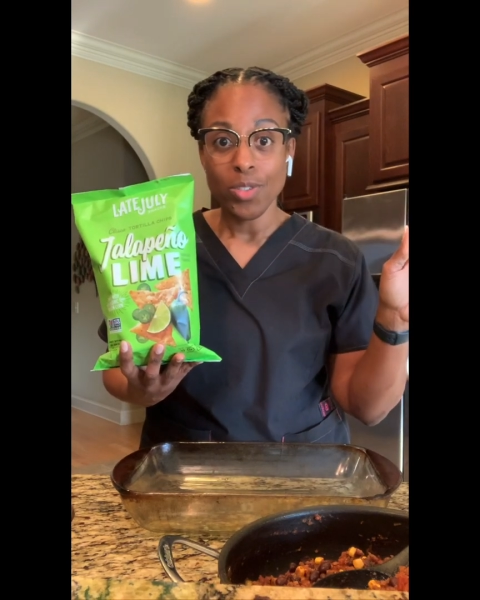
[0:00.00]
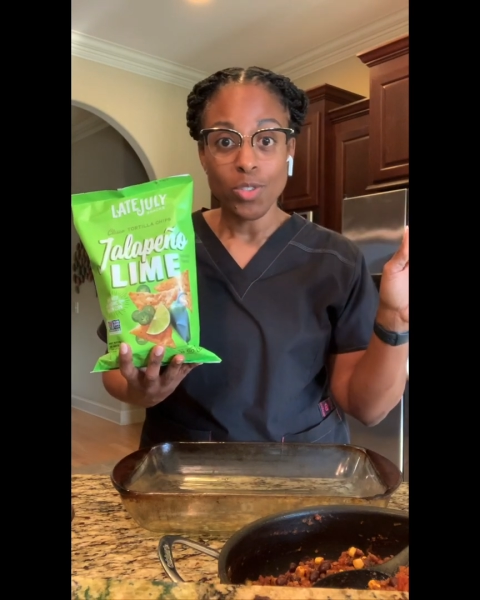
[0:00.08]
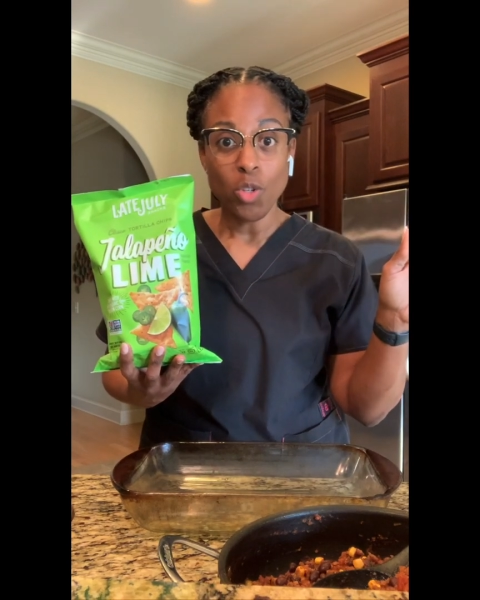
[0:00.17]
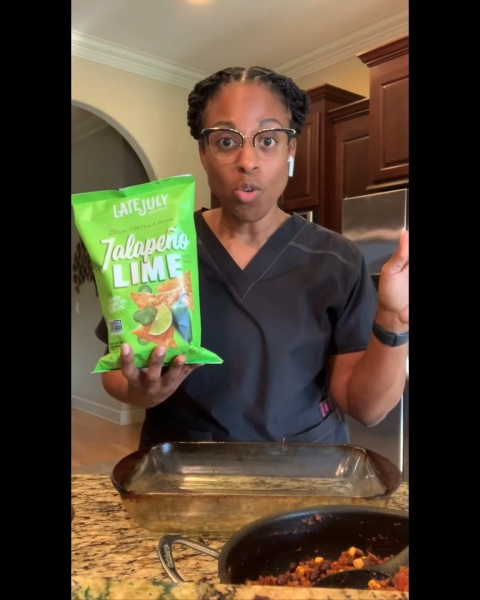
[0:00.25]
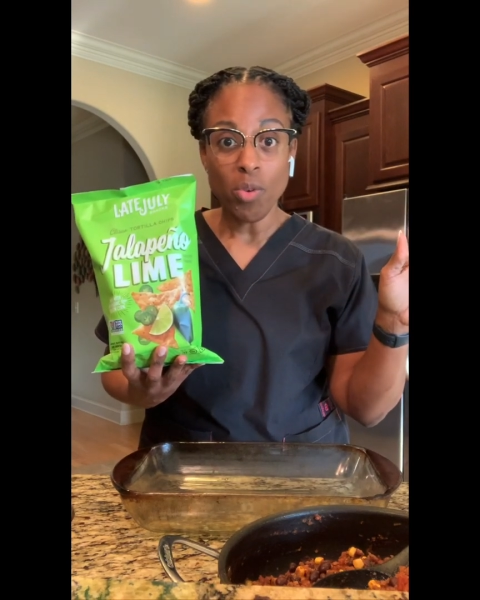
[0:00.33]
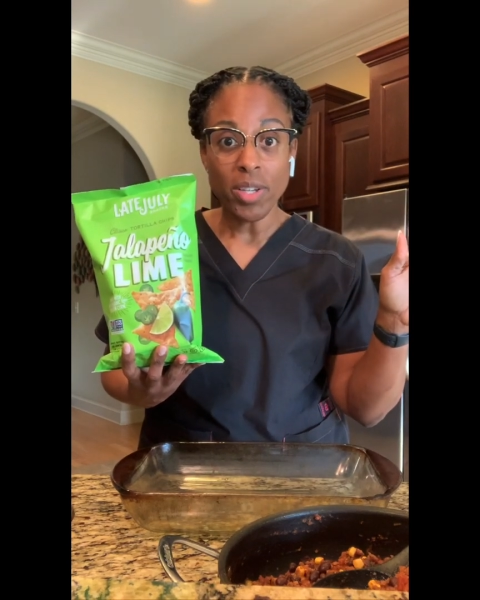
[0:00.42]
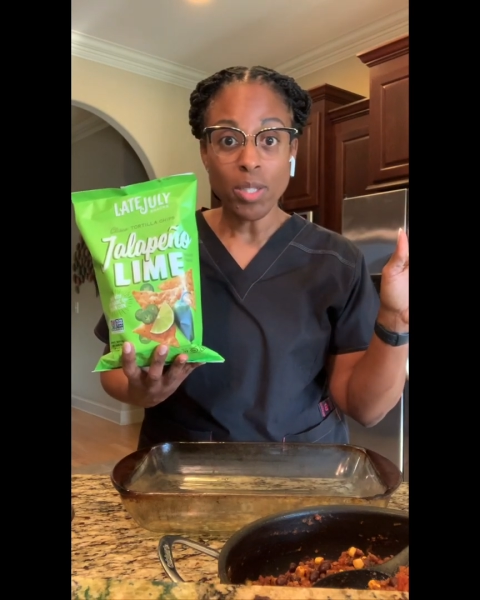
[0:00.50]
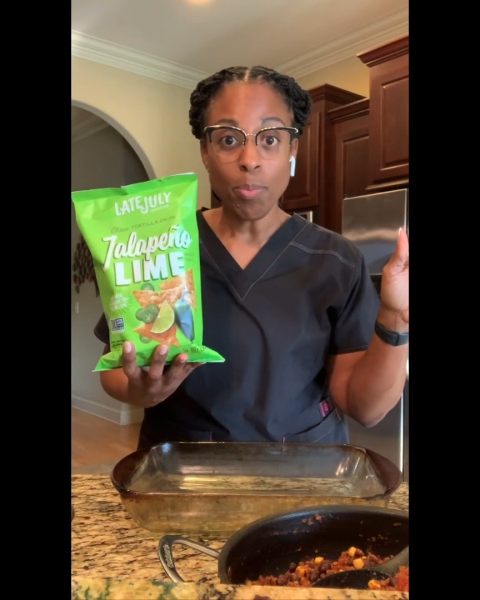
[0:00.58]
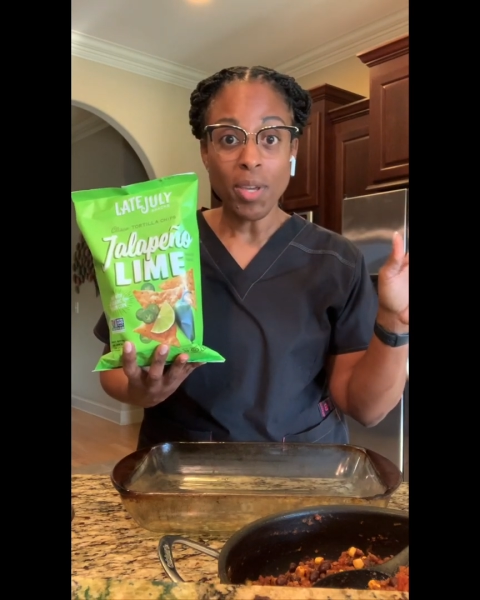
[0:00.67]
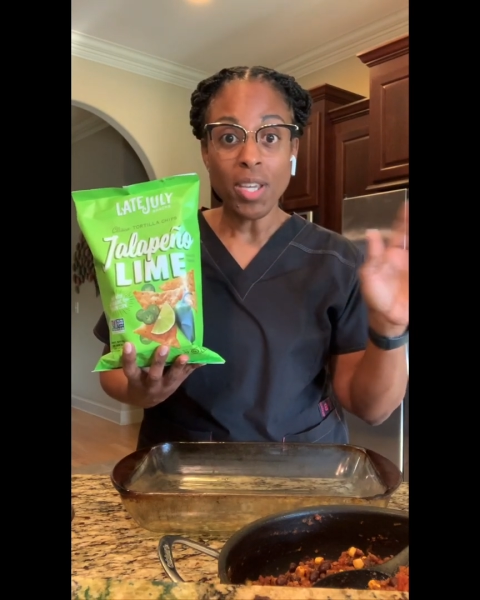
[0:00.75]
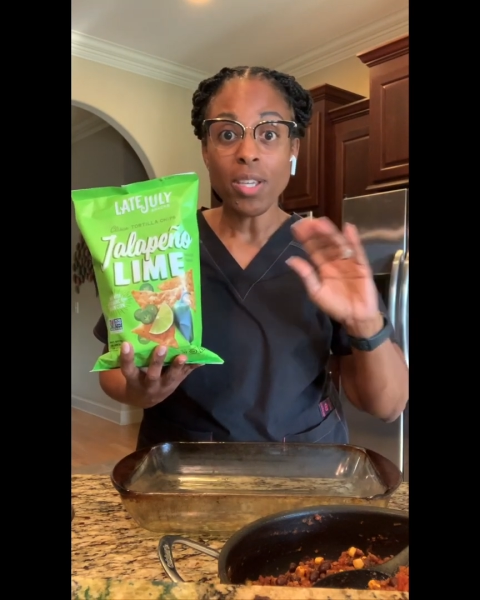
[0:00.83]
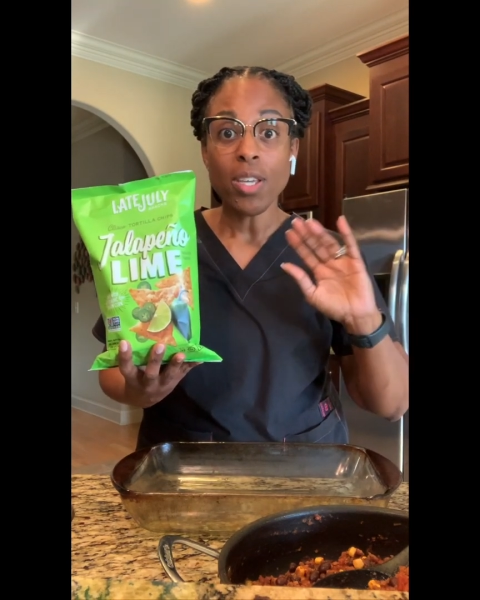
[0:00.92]
Your
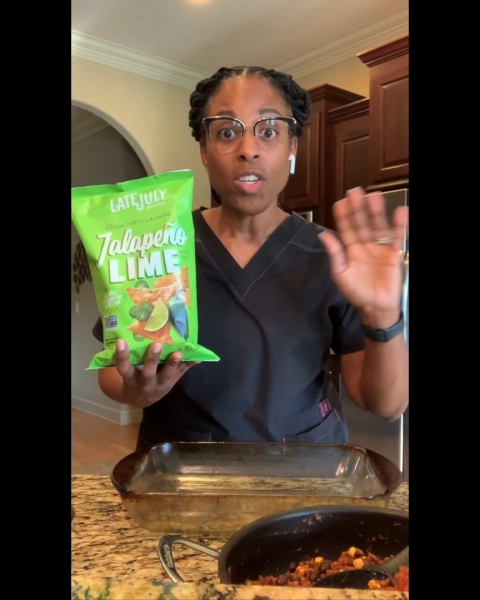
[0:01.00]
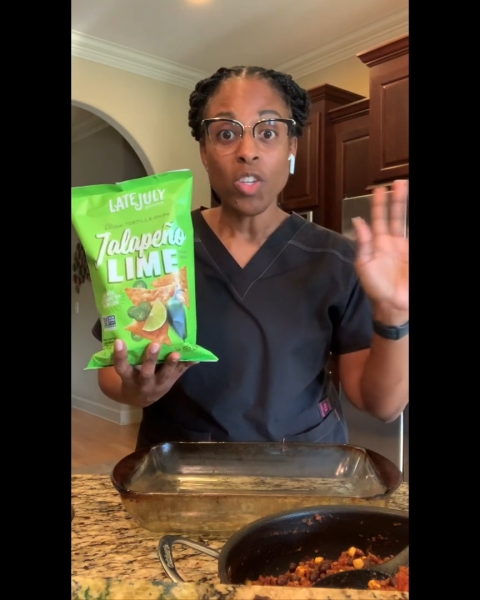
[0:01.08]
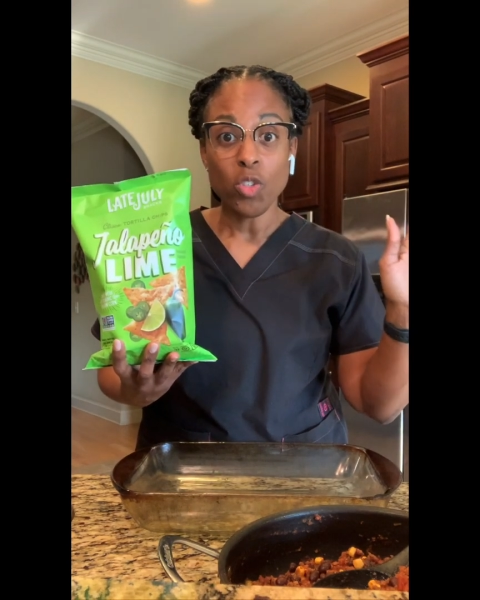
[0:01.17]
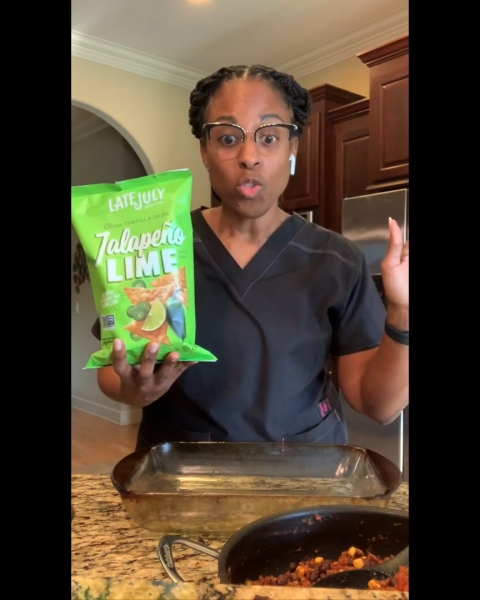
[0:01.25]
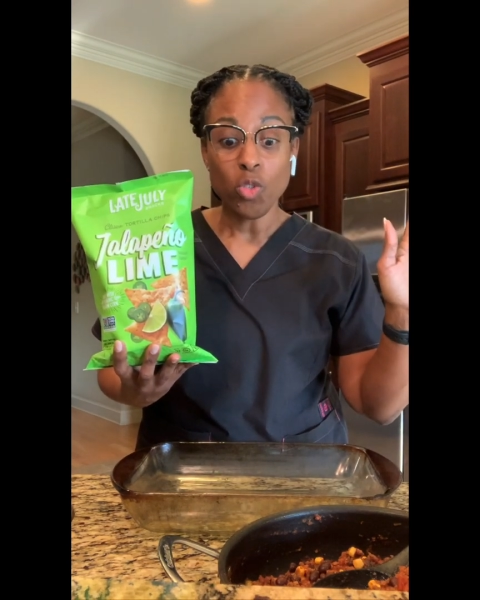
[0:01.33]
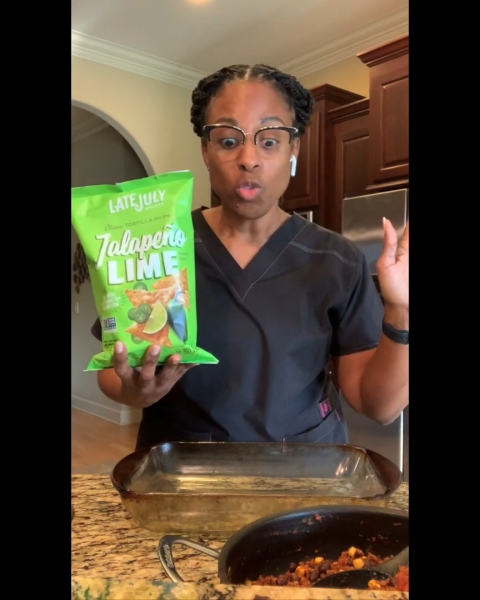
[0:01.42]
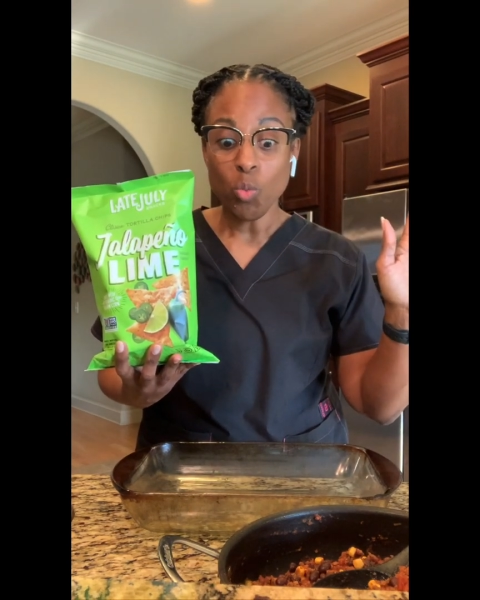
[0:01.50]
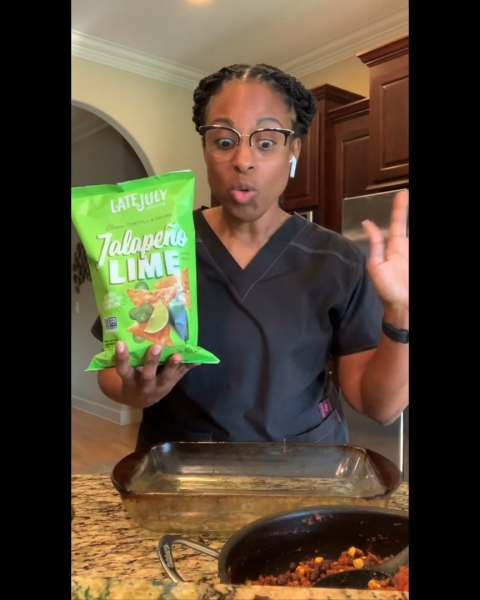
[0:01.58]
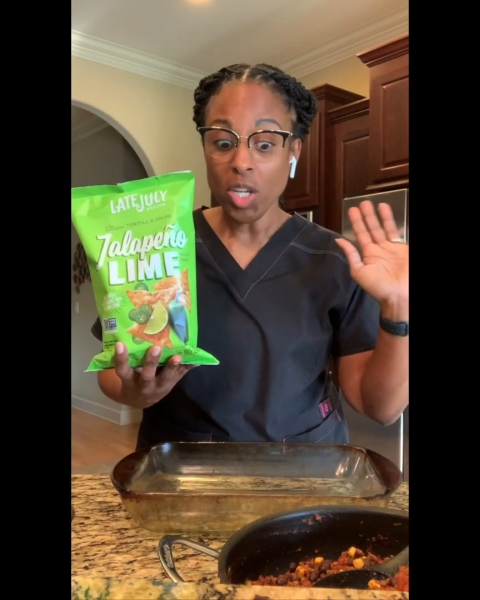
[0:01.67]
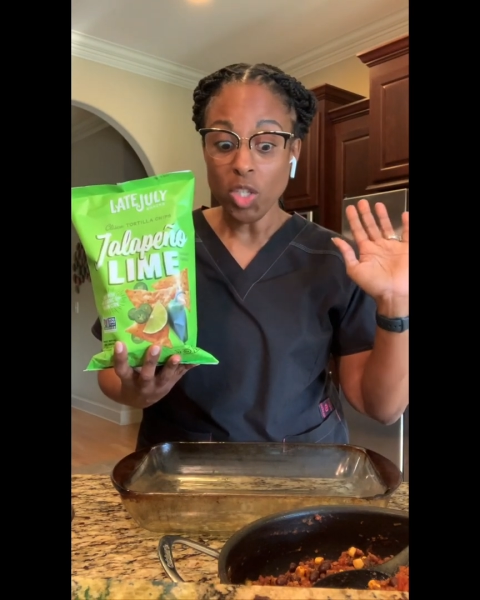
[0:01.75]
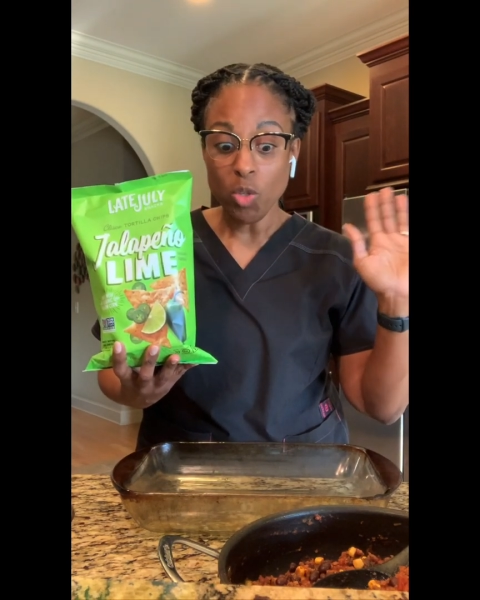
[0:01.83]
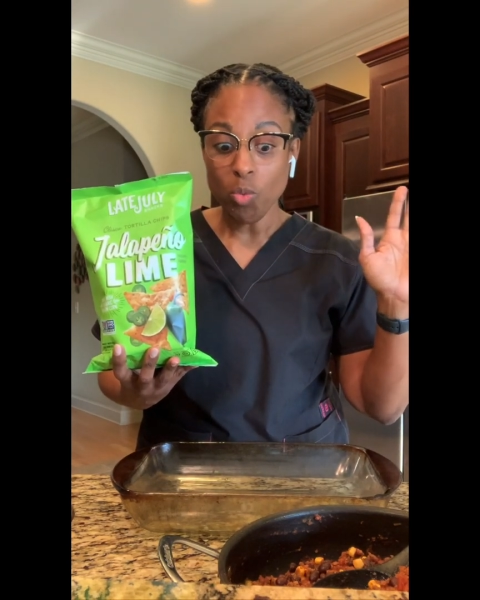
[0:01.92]
recipe, use
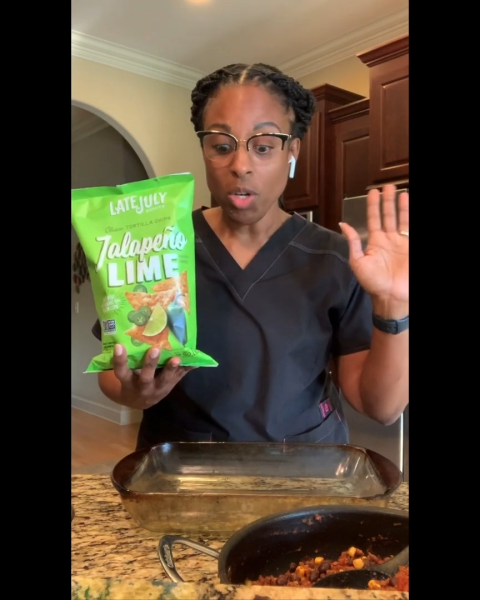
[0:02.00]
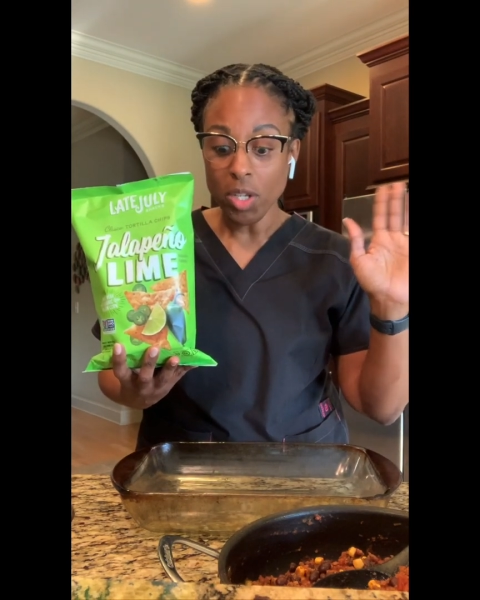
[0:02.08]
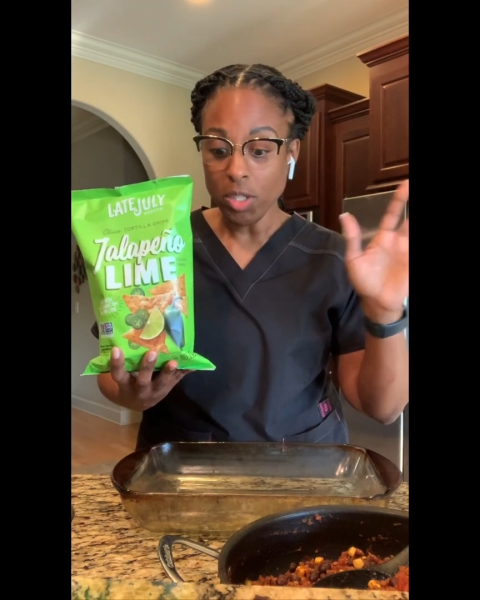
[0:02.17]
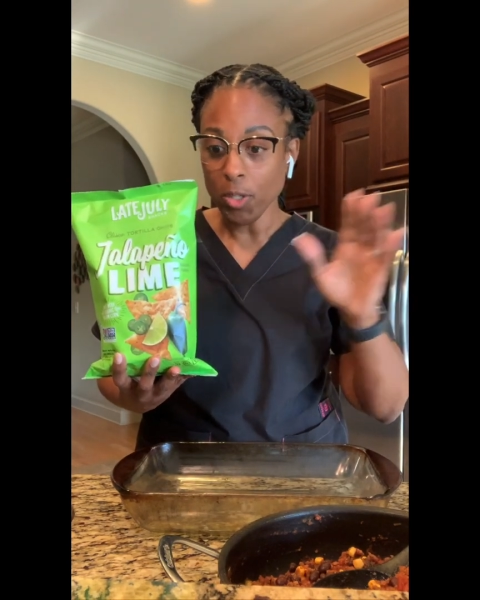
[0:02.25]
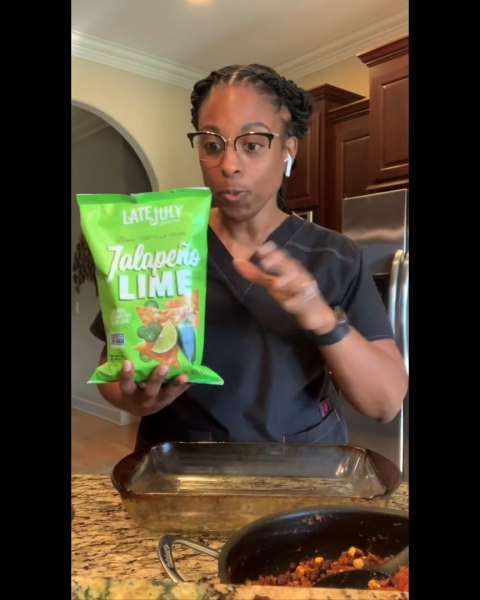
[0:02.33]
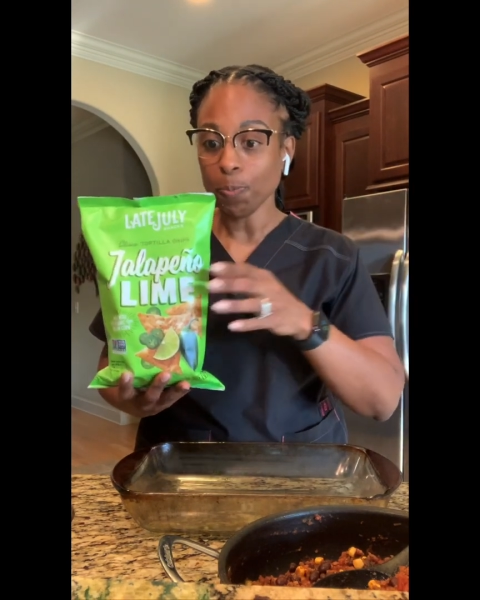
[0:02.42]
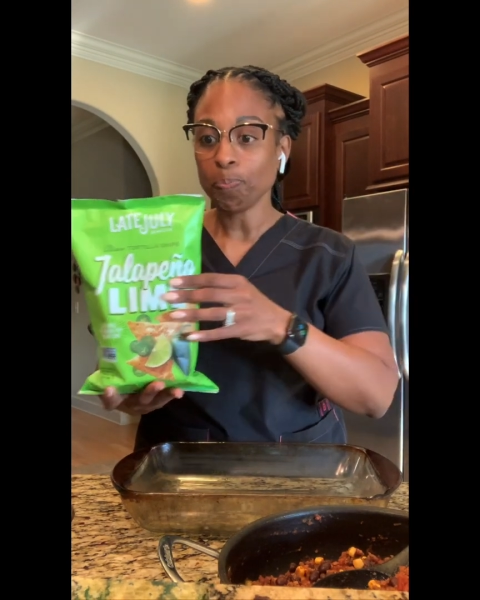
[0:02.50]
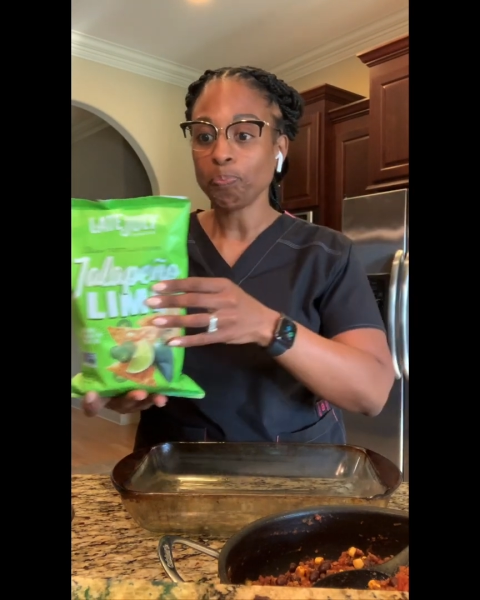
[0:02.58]
what you want to do.